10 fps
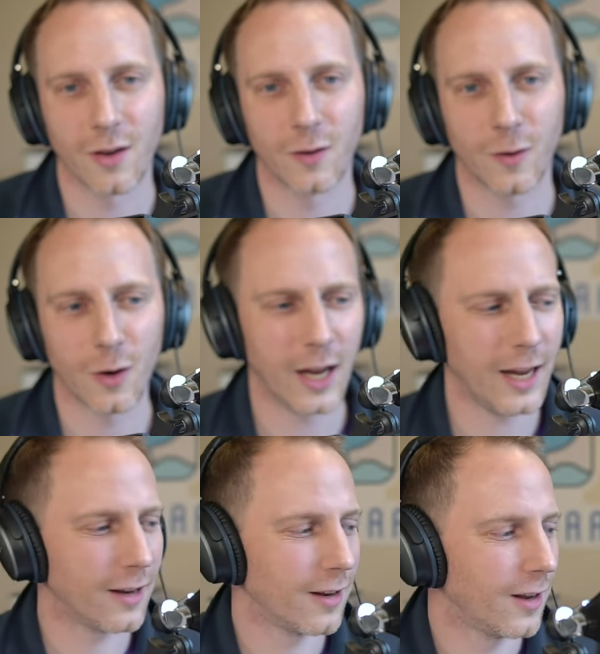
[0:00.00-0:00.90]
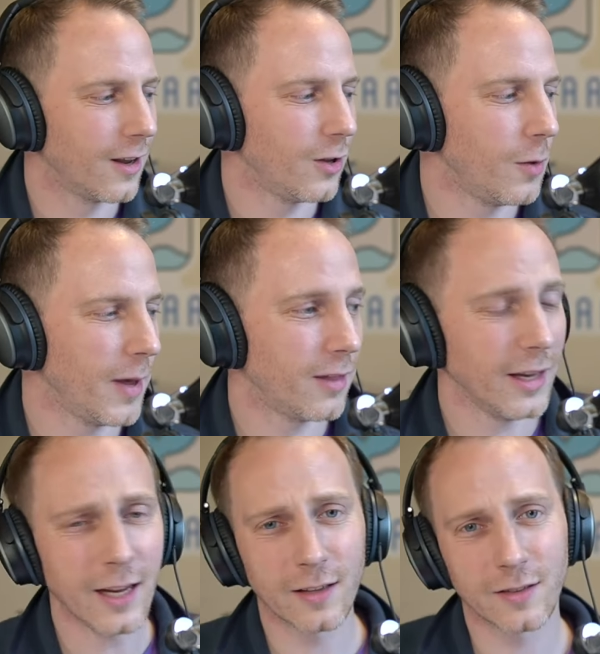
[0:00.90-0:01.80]
So it, you may
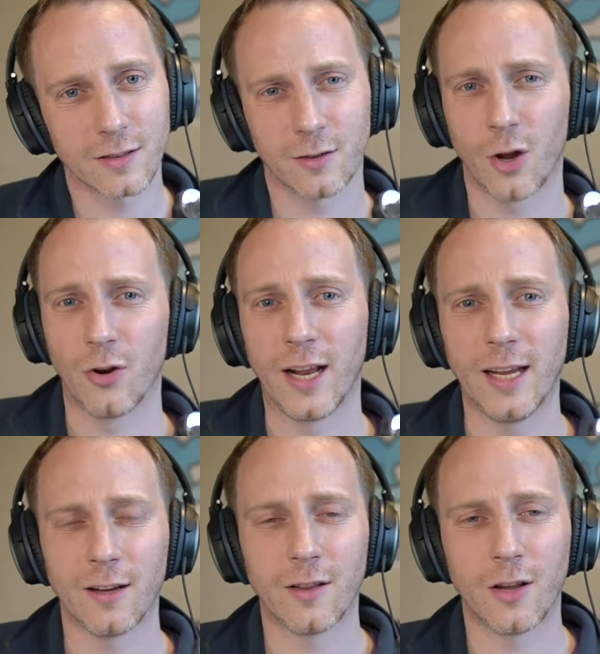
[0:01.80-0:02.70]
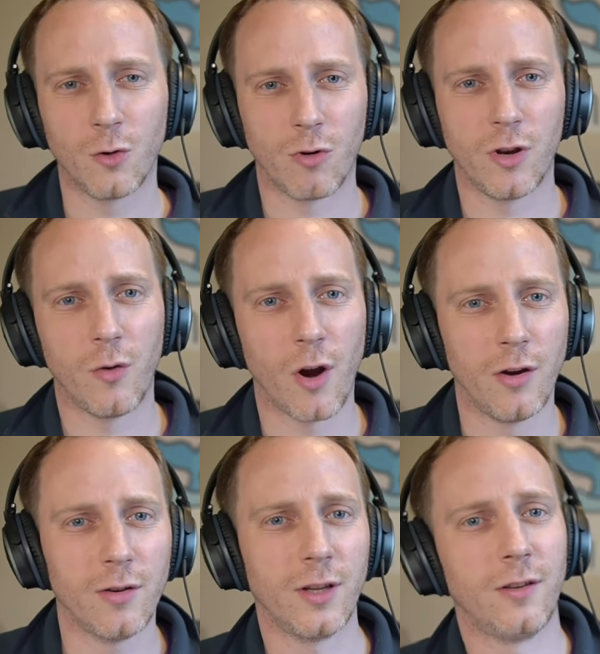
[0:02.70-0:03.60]
think it's lonely and that you're on your
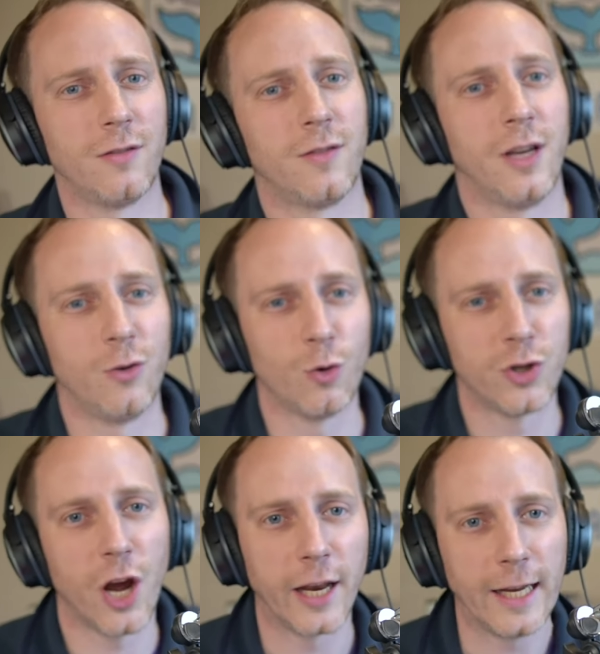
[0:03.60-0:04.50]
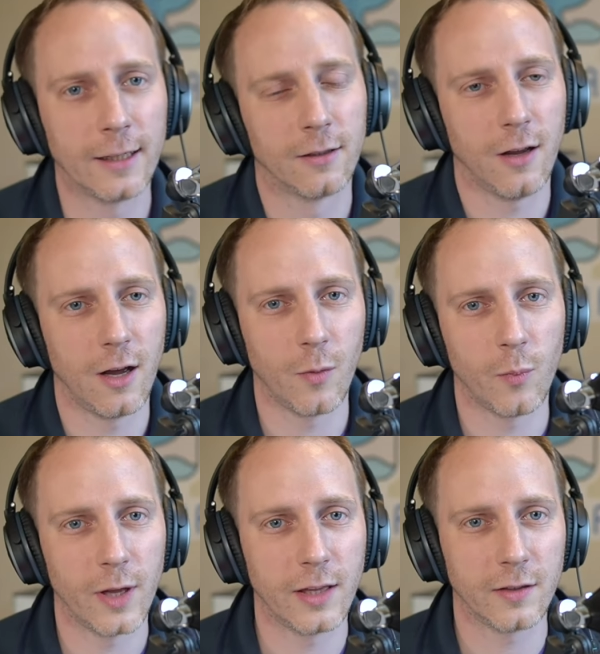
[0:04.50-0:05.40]
own in your journey. Um,
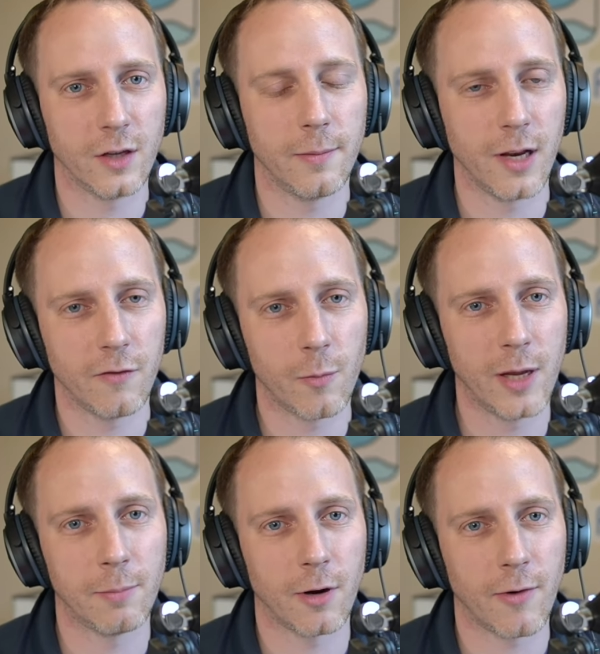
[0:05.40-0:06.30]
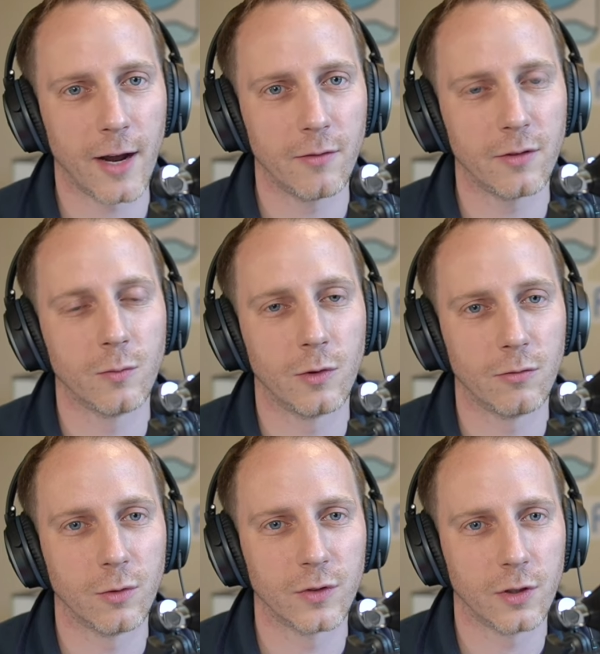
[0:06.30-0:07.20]
but there's so many other people around, and we're
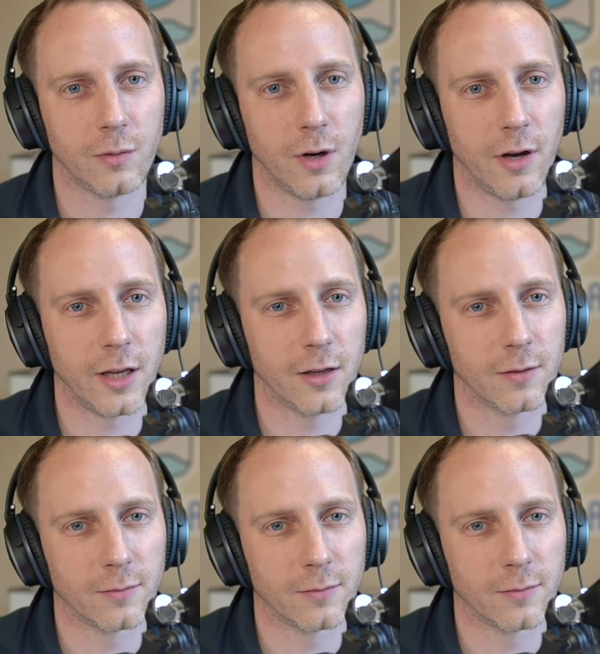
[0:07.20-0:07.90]
all so alike.